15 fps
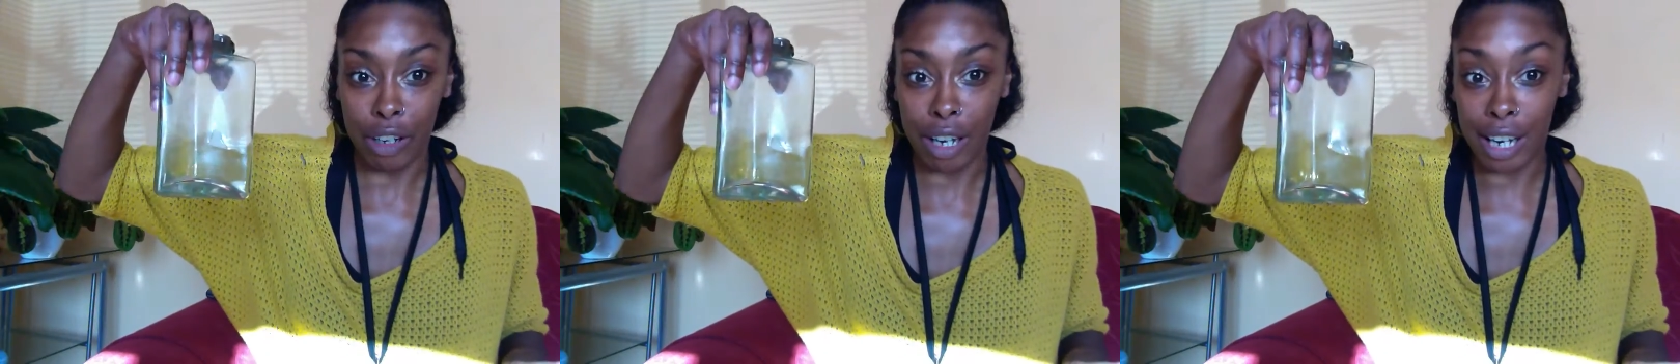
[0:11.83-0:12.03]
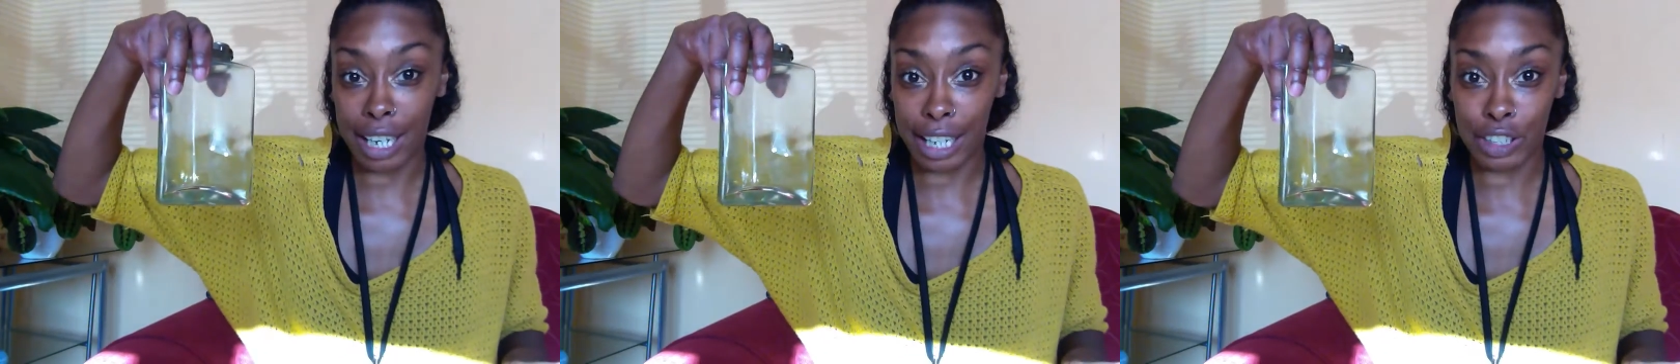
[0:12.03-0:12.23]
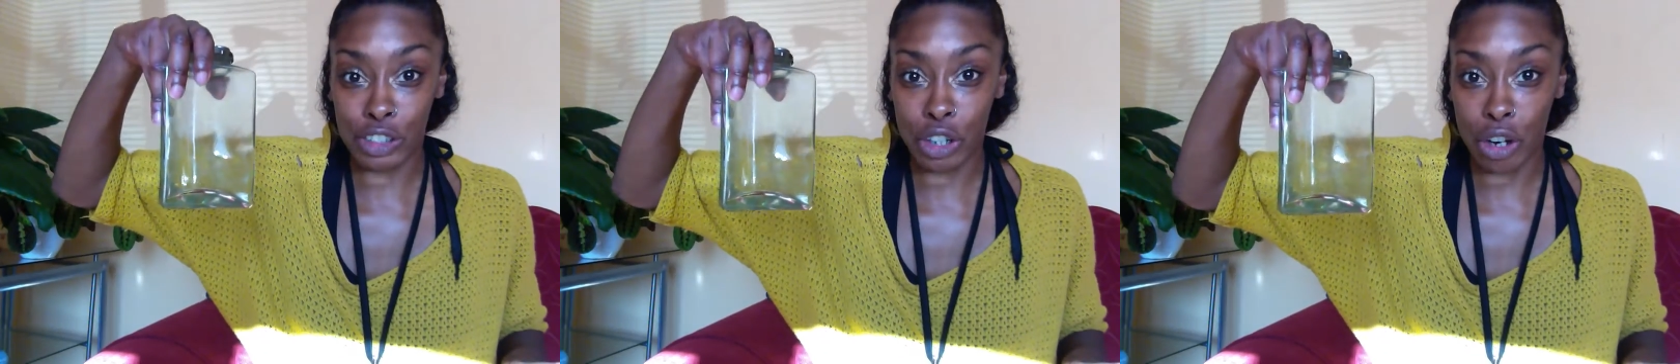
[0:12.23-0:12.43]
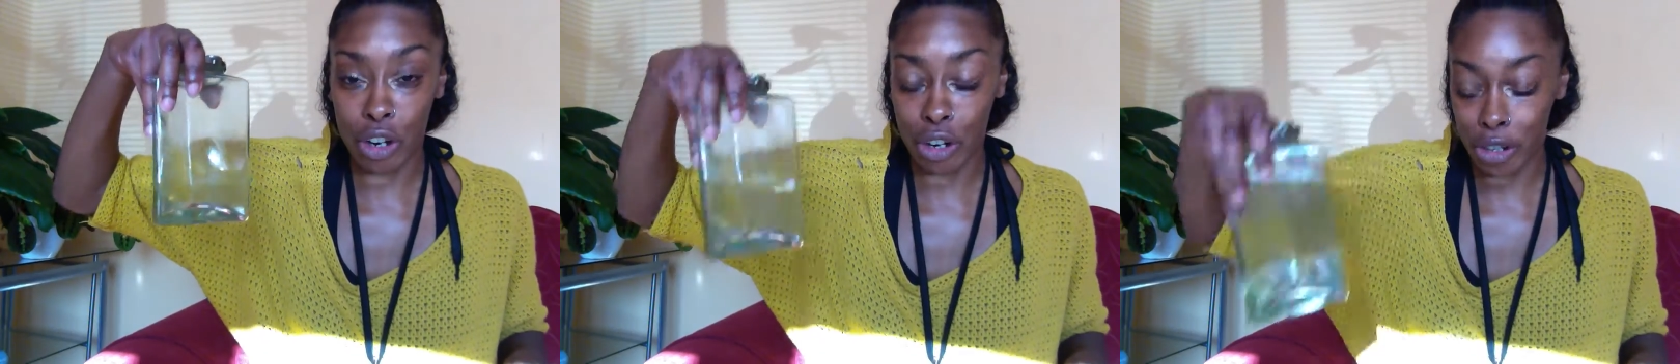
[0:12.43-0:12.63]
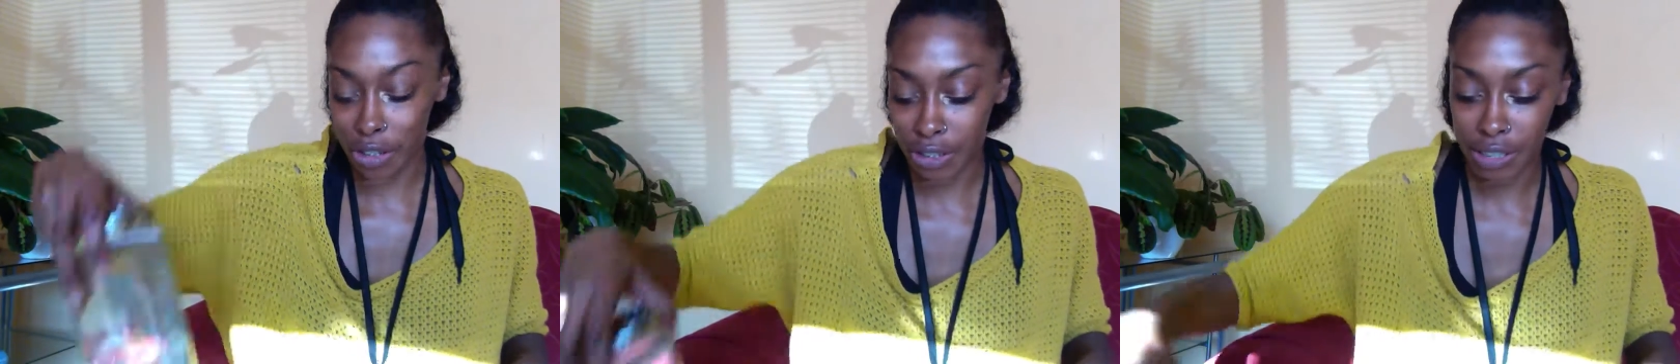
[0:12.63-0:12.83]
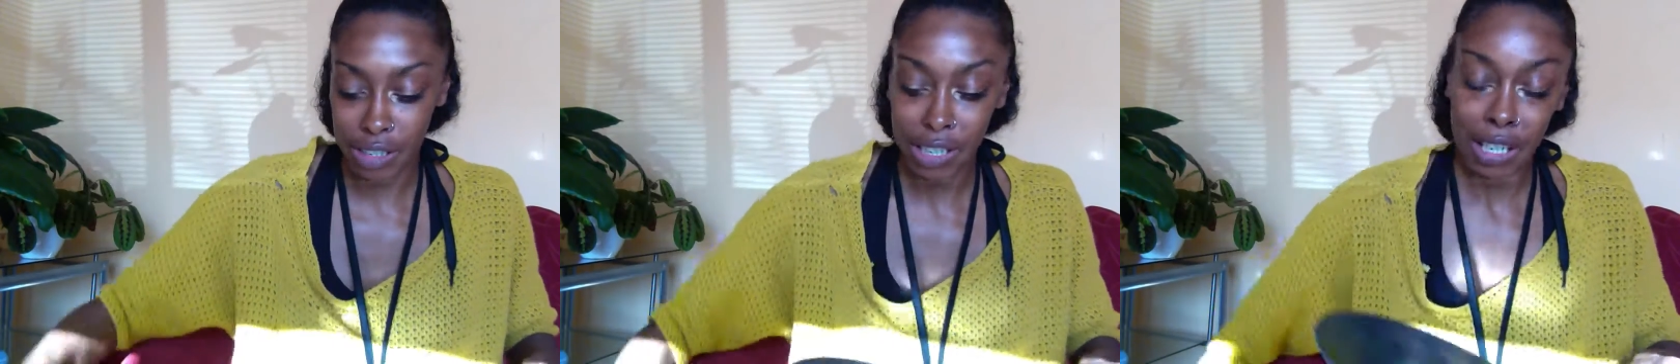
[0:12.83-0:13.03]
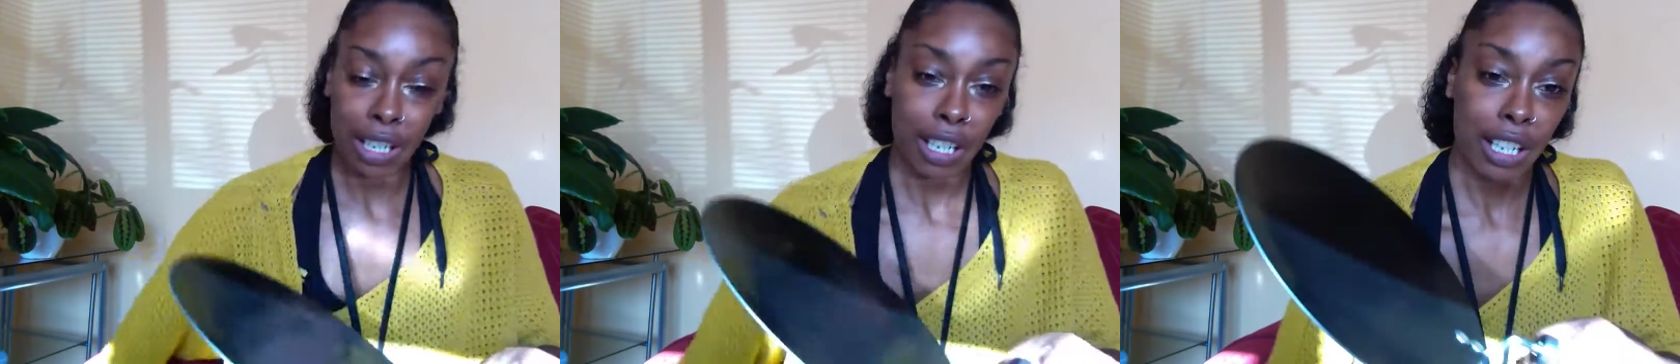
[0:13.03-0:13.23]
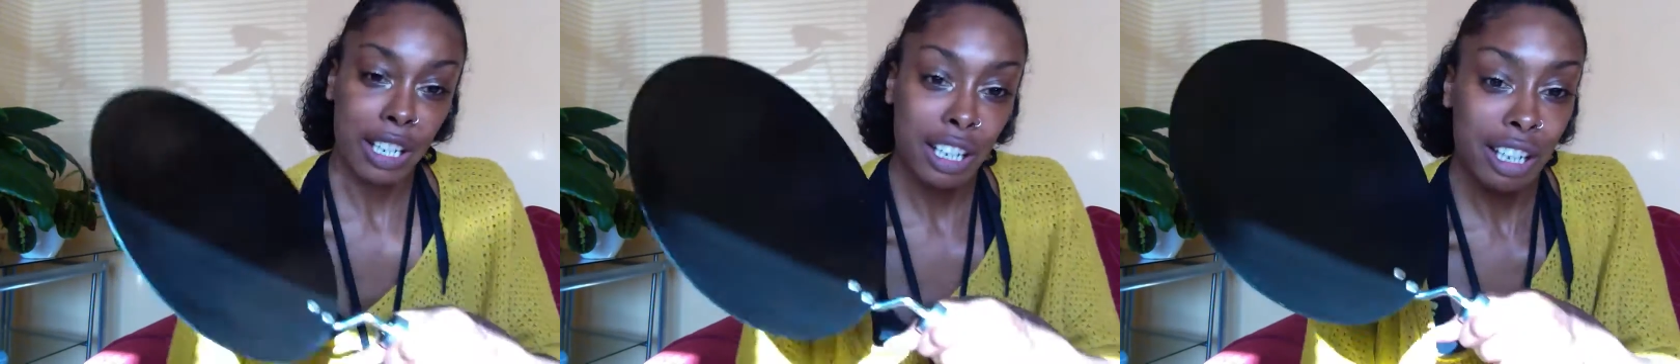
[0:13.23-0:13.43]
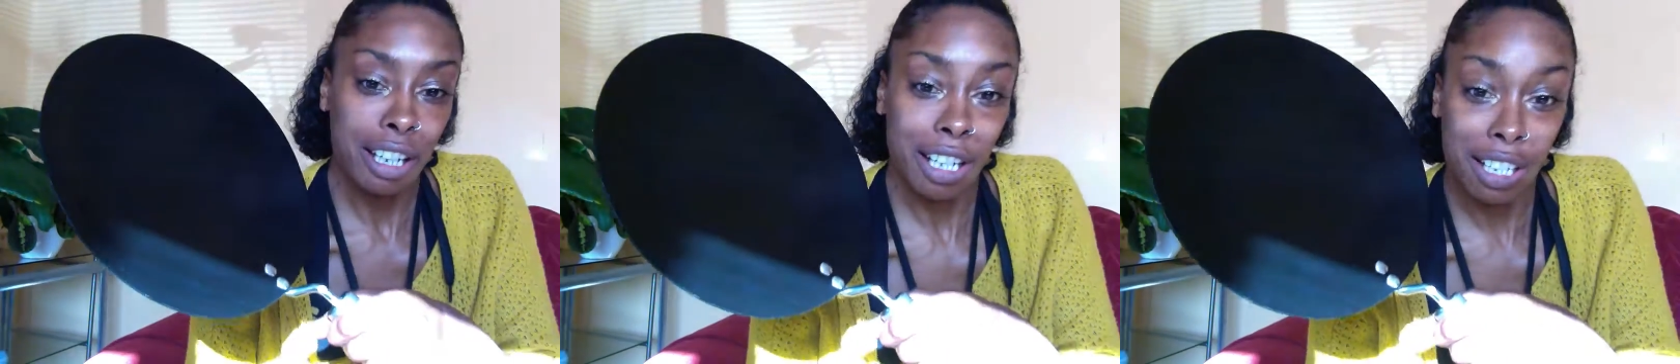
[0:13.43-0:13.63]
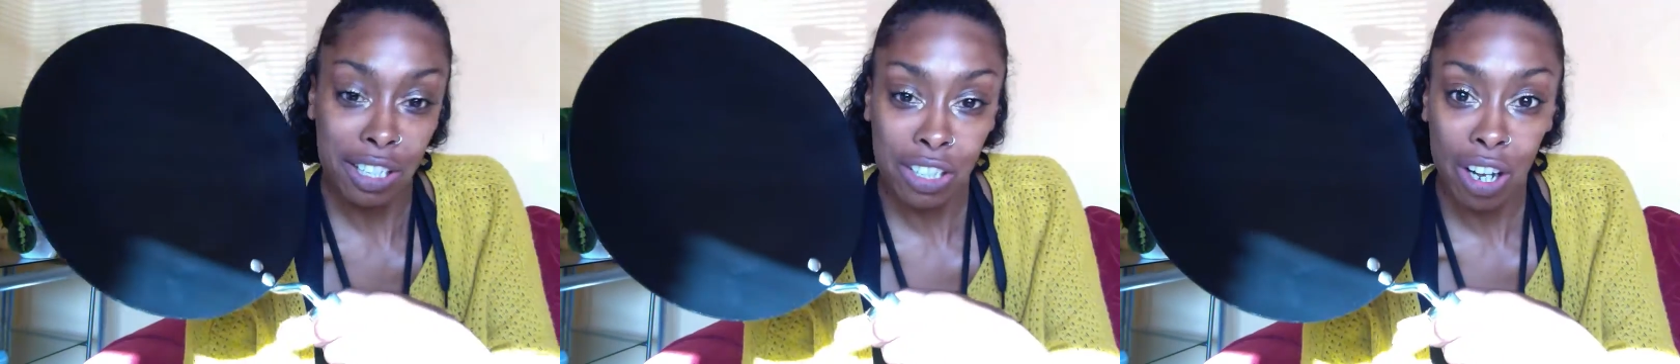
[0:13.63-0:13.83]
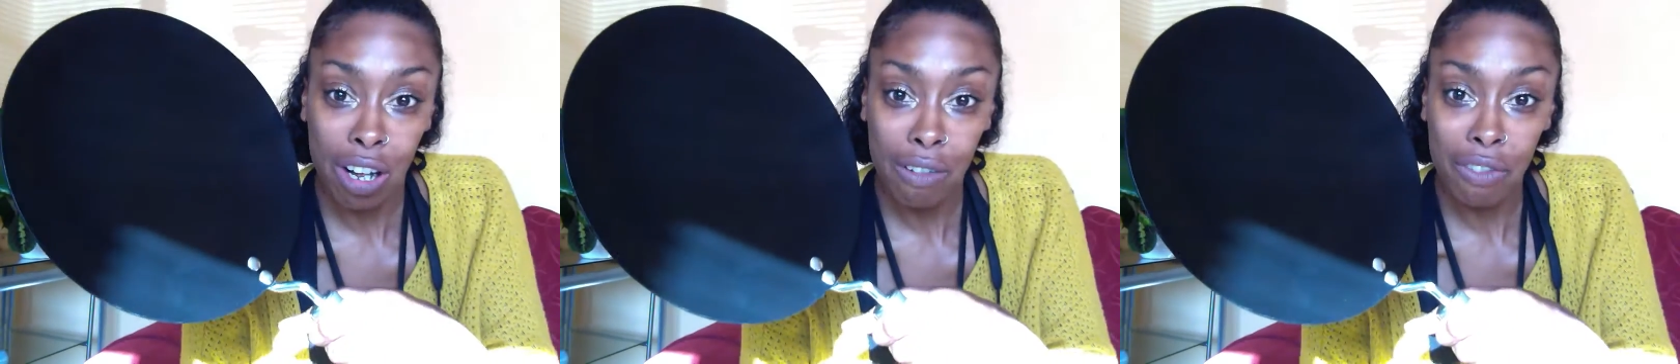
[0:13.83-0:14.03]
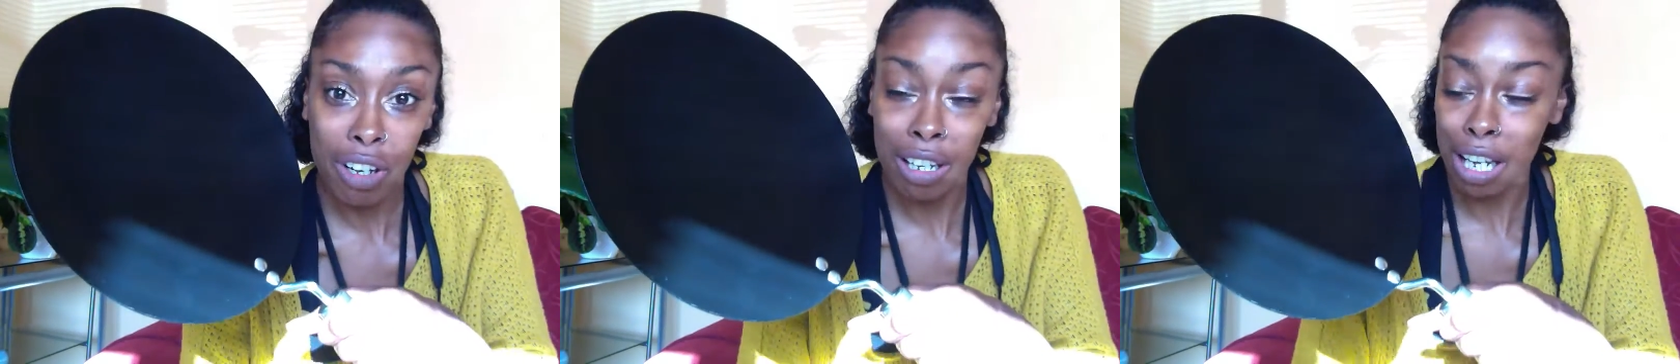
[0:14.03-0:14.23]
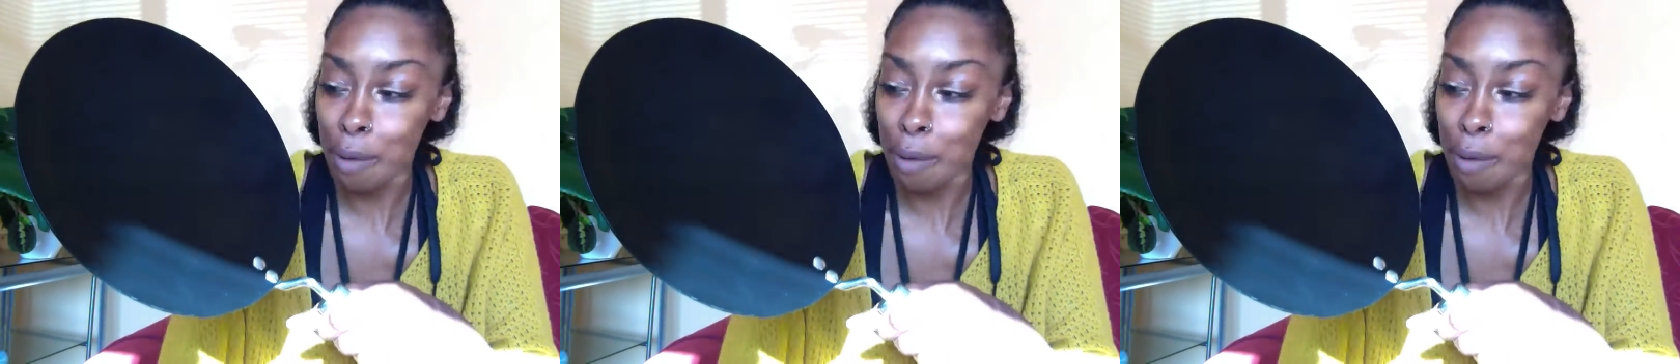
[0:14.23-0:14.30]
A glass jar, a tava